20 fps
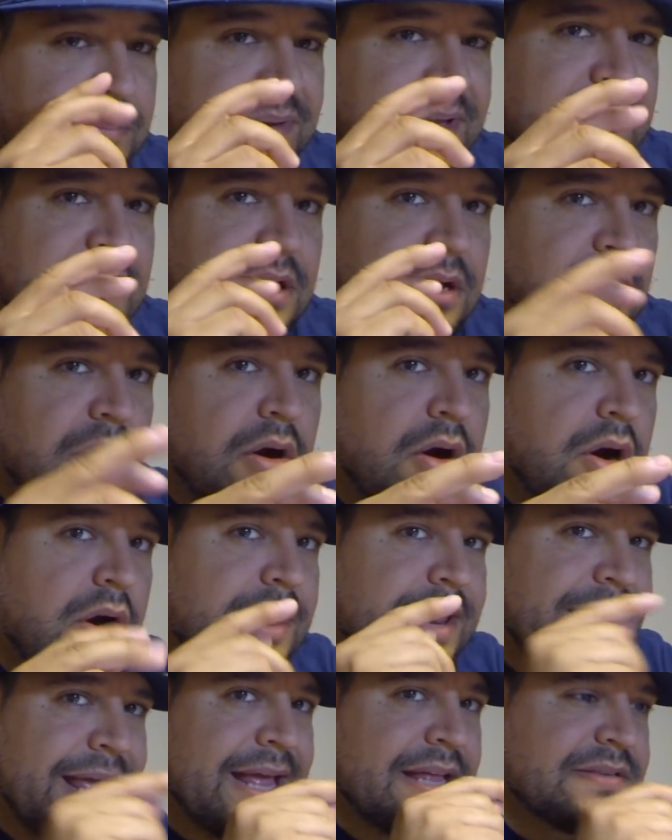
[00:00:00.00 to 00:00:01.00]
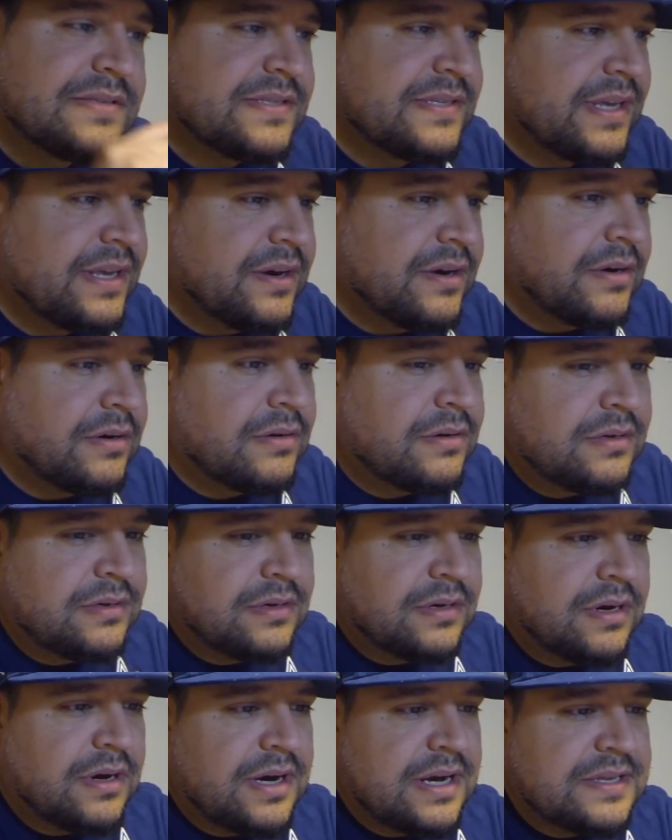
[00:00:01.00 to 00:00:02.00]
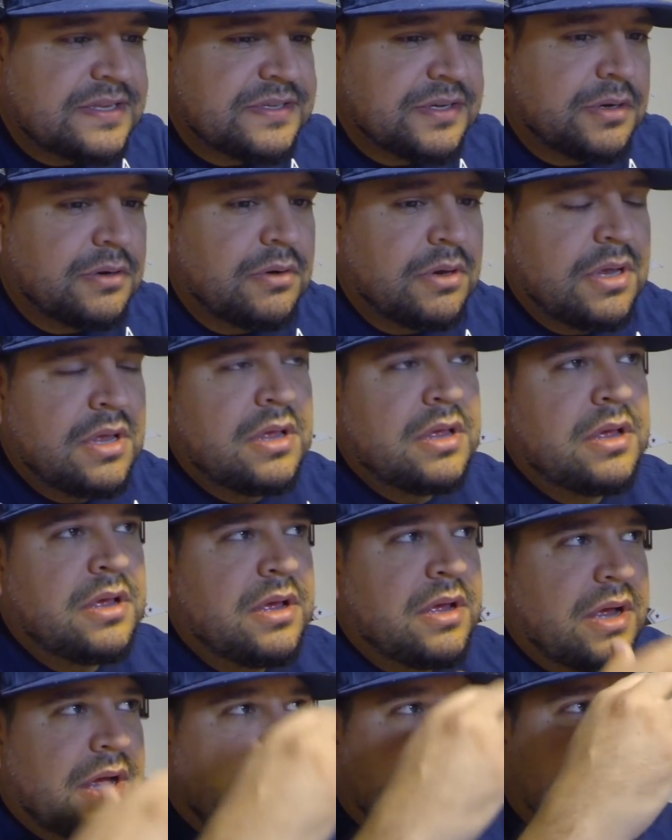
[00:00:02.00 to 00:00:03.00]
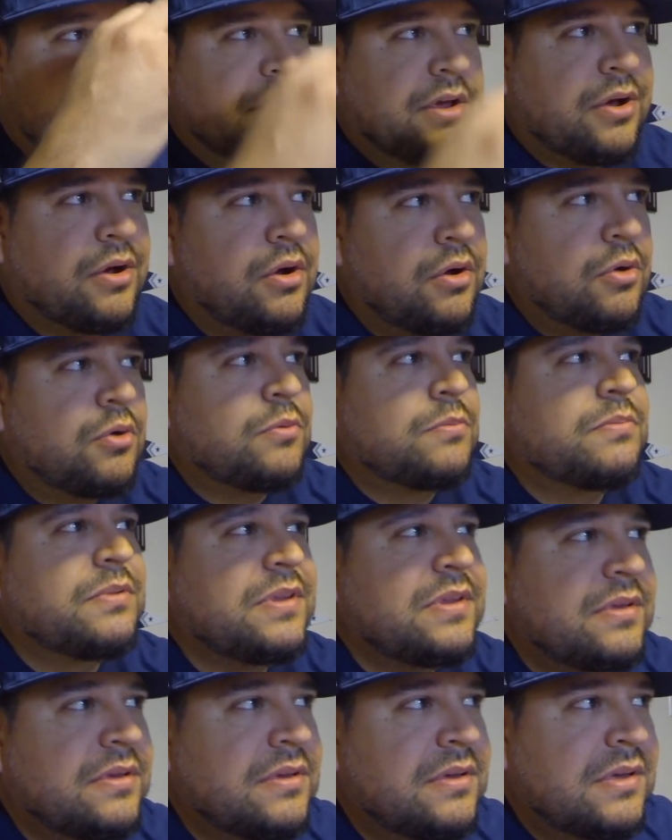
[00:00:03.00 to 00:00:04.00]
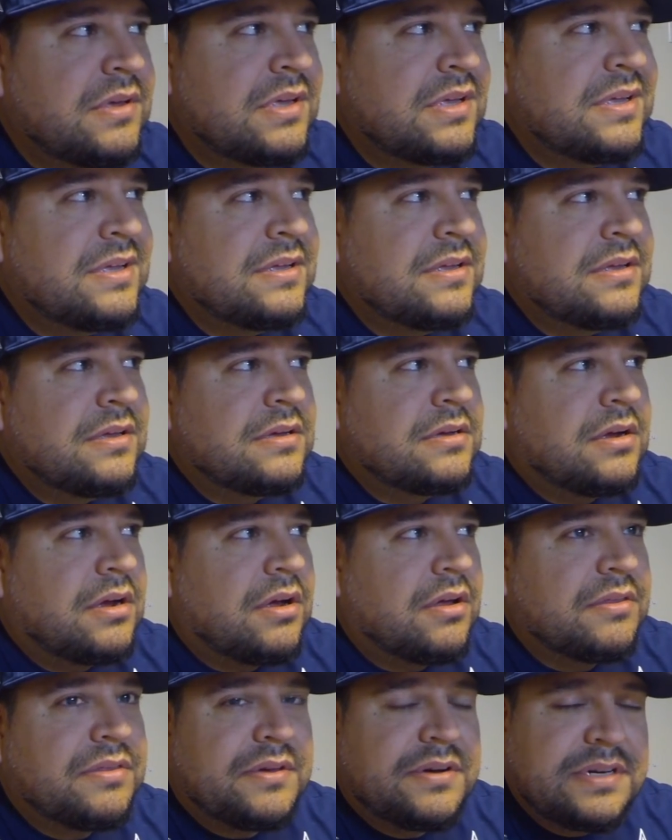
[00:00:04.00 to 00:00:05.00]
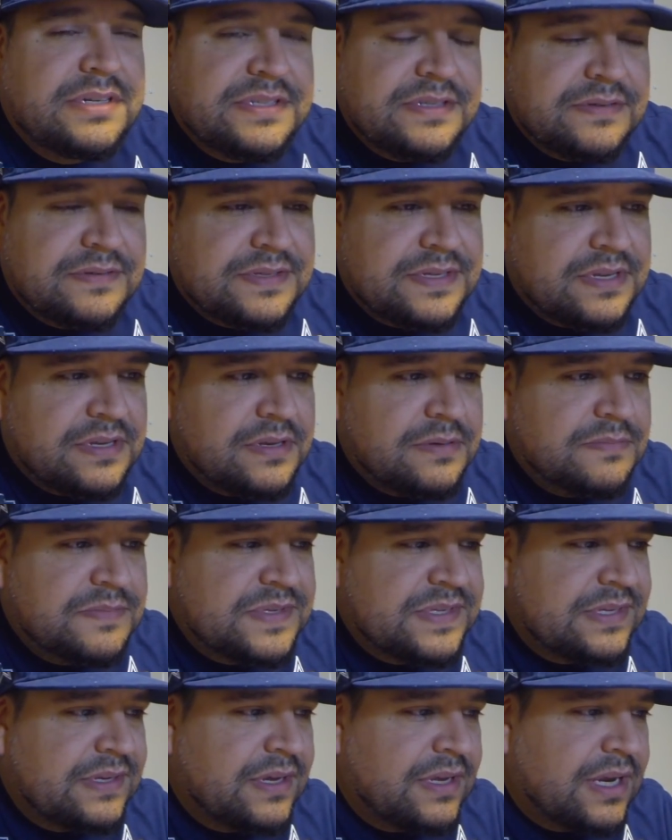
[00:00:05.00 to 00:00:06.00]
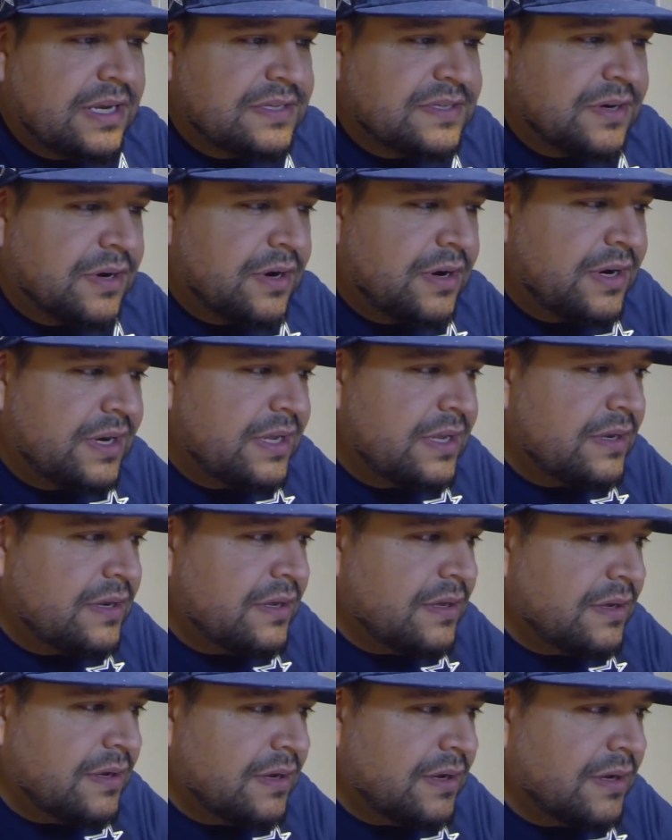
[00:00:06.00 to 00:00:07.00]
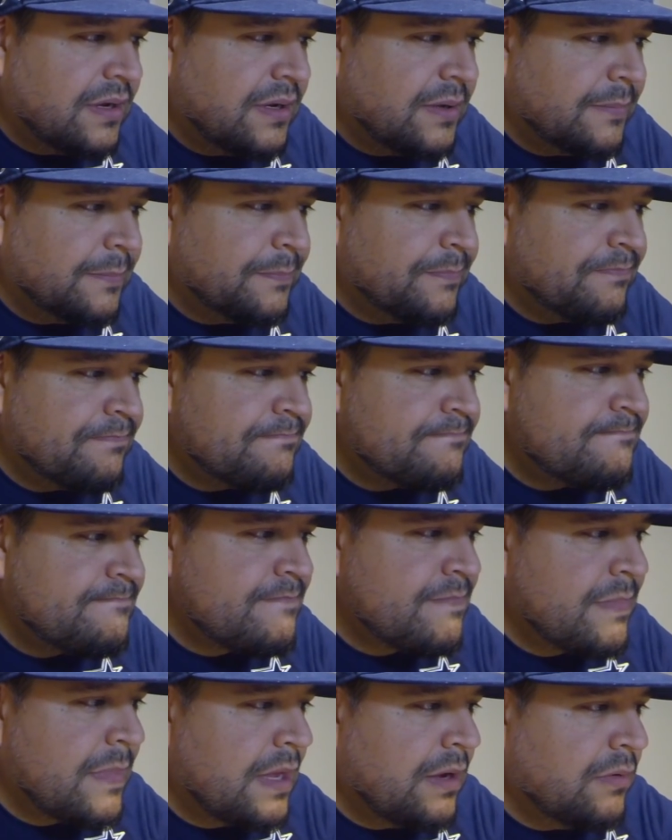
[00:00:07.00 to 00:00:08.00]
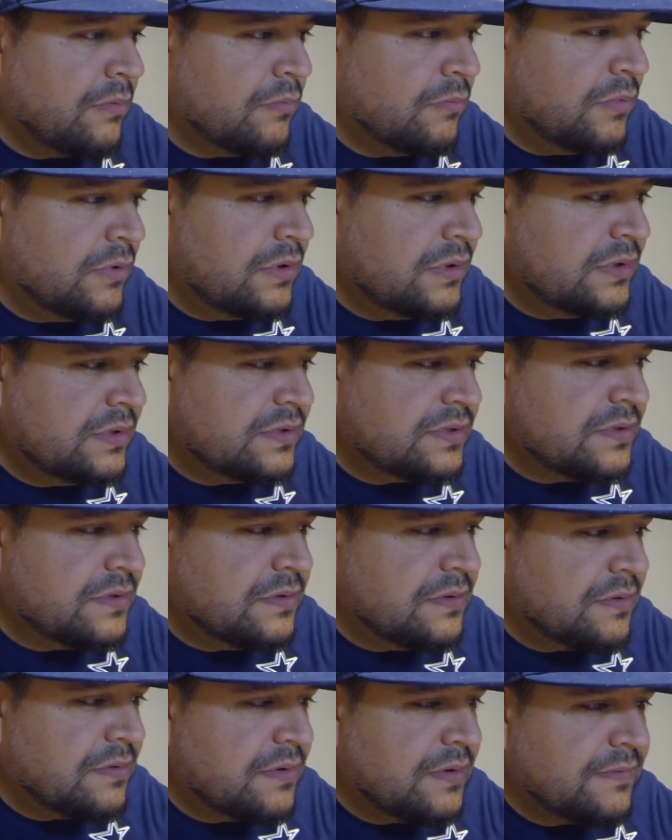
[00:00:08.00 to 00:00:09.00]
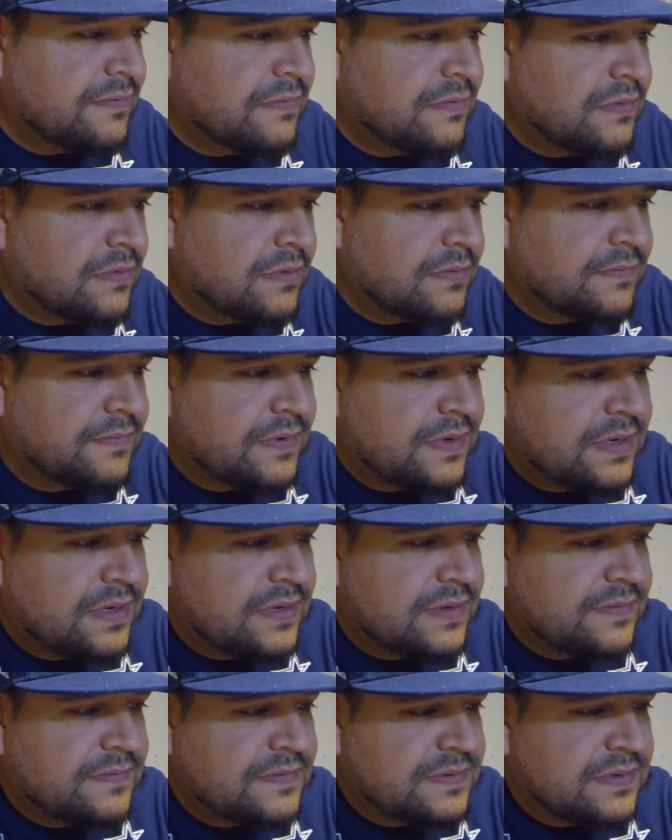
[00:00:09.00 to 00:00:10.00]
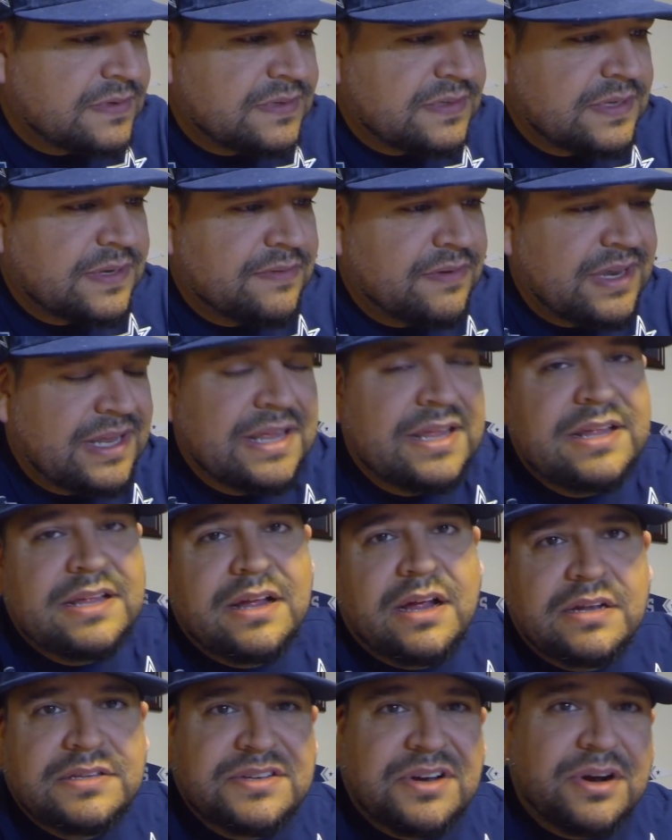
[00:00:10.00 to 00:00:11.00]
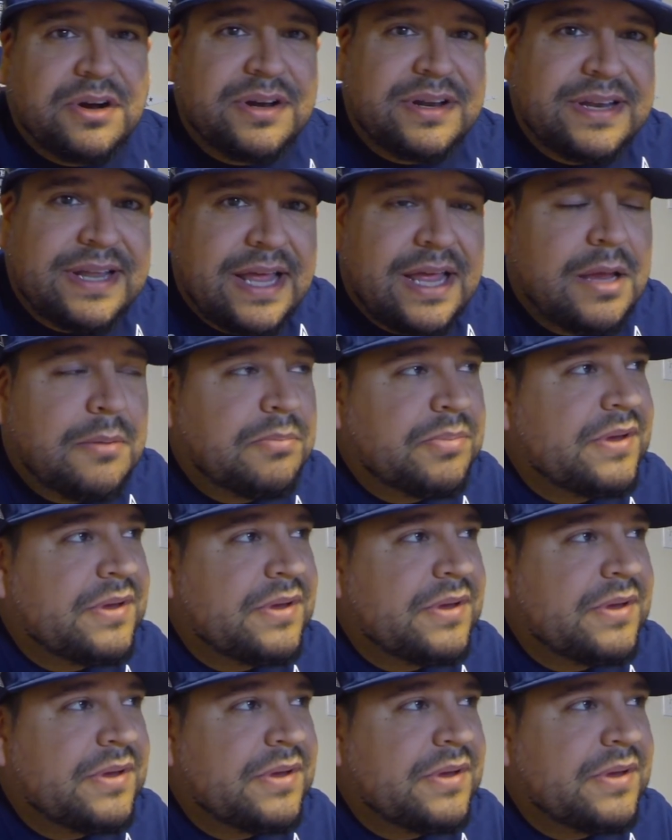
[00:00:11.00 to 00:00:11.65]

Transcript: playing guard and center. All right. So I combed all 32 teams and I targeted. 1, 2, 3, 4, 5, 6, 7, 8. I targeted 8